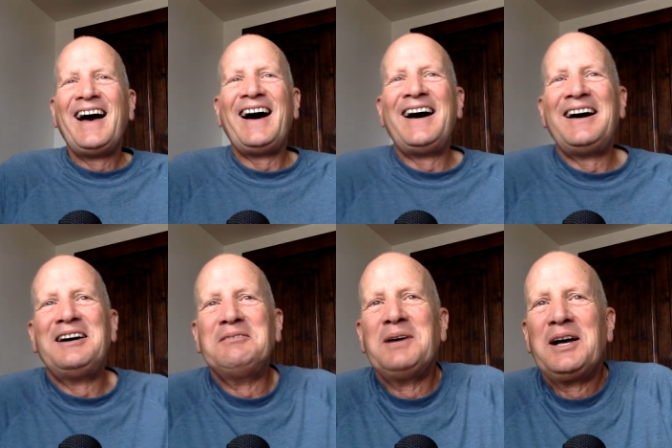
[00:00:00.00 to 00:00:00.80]

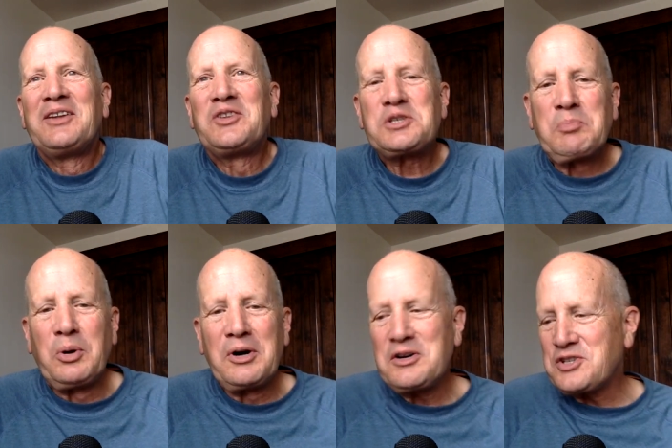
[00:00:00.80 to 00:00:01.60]
um, this
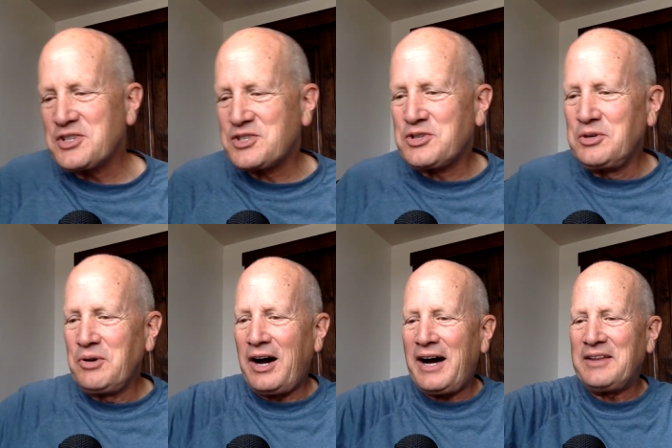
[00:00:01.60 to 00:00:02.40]
porridge is too
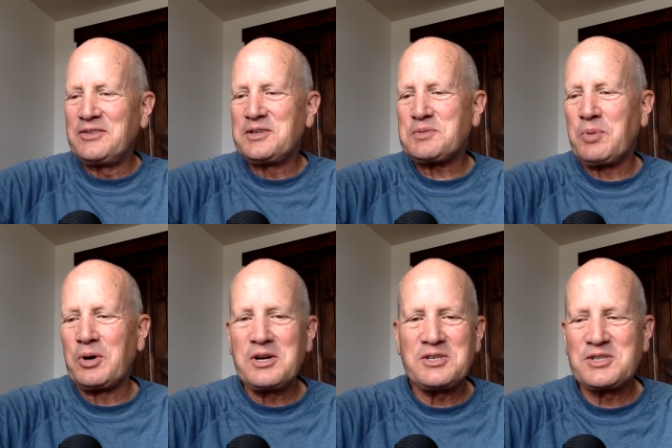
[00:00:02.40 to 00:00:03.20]
hot and this
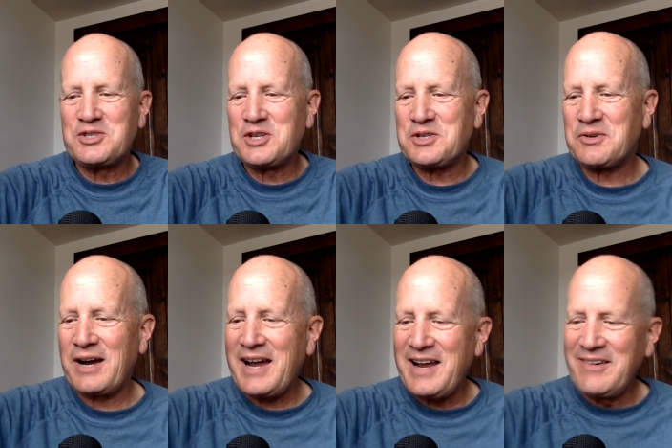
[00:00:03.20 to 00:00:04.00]
porridge is just
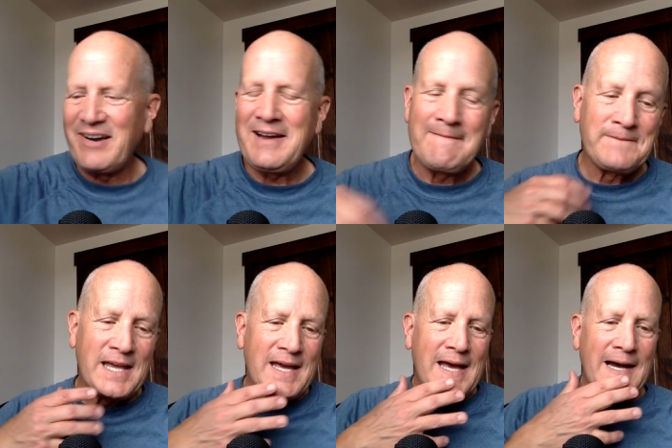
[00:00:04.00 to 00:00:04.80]
right, right?
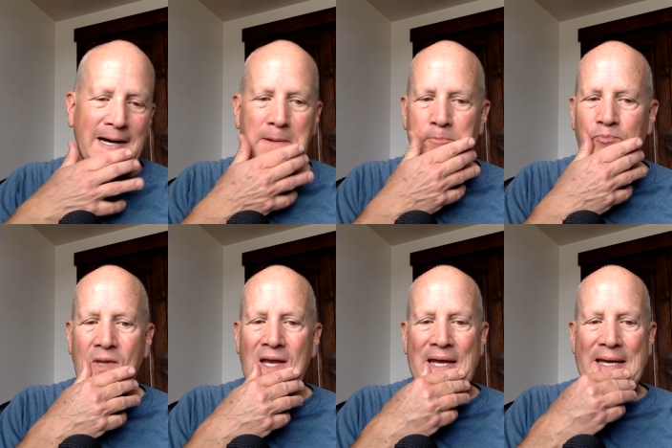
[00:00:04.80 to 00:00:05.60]

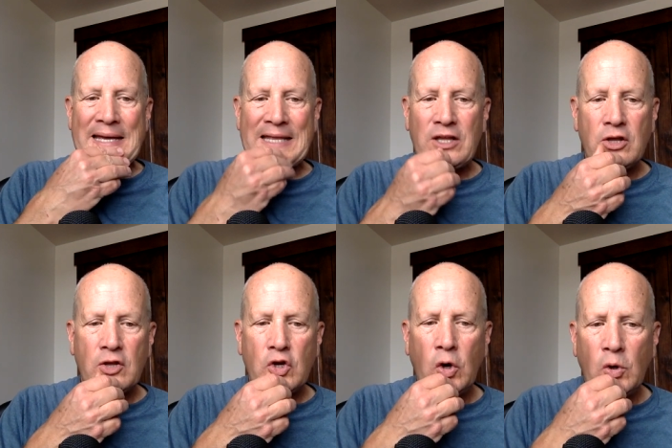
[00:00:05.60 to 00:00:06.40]
Um,
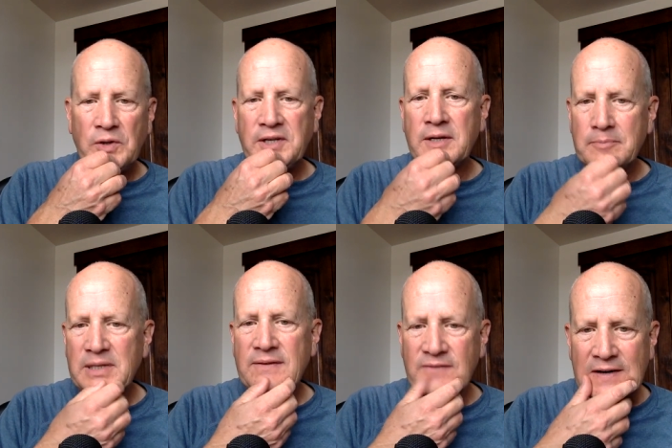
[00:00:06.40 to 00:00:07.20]
cold can
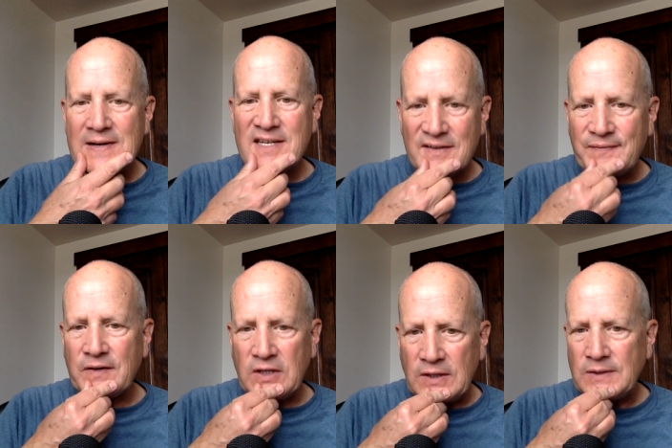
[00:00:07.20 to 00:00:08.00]
be very
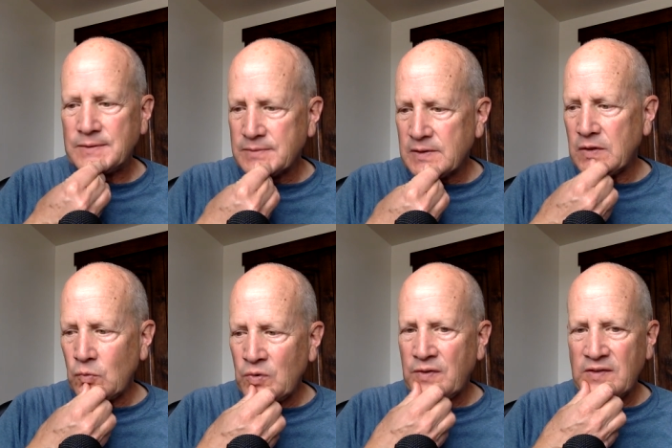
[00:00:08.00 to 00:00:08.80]
difficult
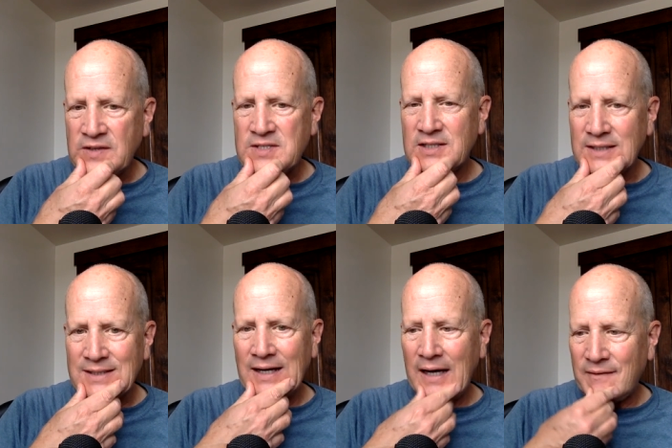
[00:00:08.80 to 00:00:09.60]
when things get
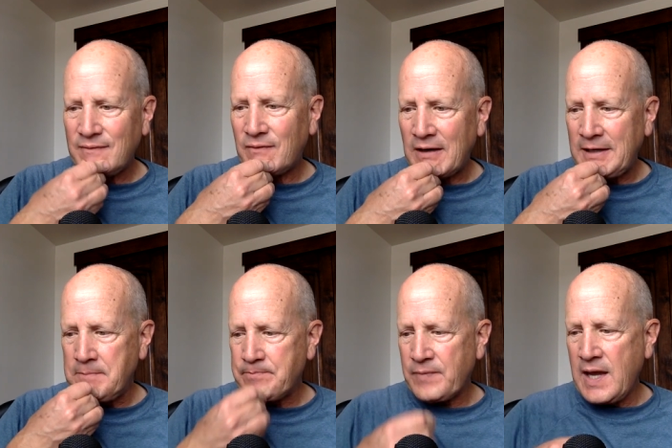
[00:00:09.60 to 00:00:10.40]
tough,
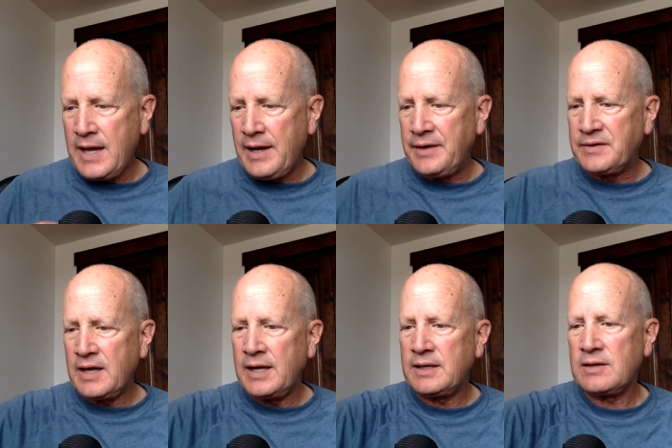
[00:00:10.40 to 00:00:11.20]
right? And
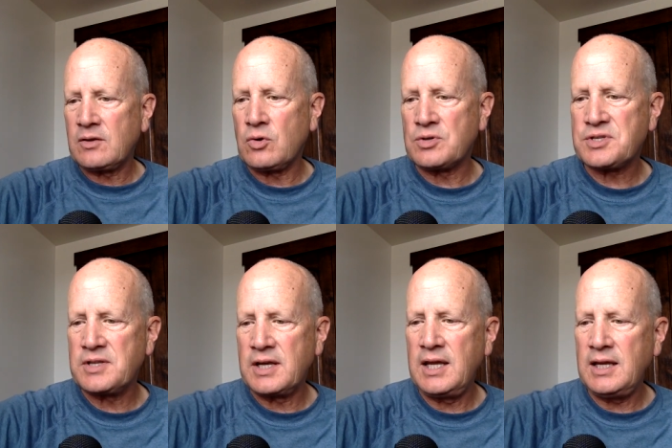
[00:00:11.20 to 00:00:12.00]
and of course
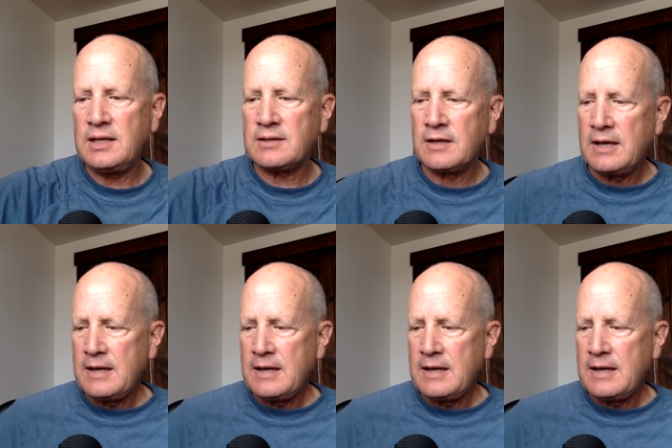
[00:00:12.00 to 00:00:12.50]
the heat